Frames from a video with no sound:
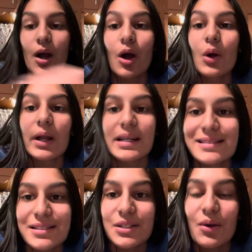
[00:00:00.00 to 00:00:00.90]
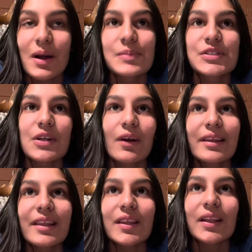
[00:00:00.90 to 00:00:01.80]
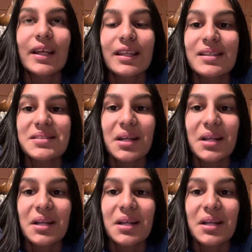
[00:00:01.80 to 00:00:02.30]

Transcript: Okay, so I'm sorry that the lighting is